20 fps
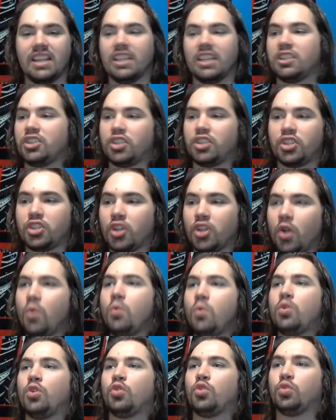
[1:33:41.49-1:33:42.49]
It's
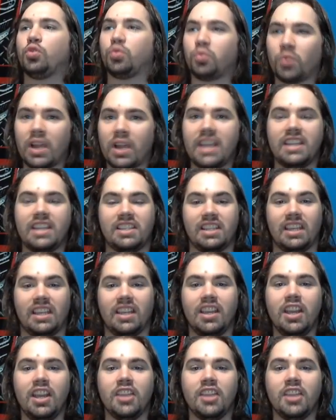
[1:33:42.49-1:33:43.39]
so crazy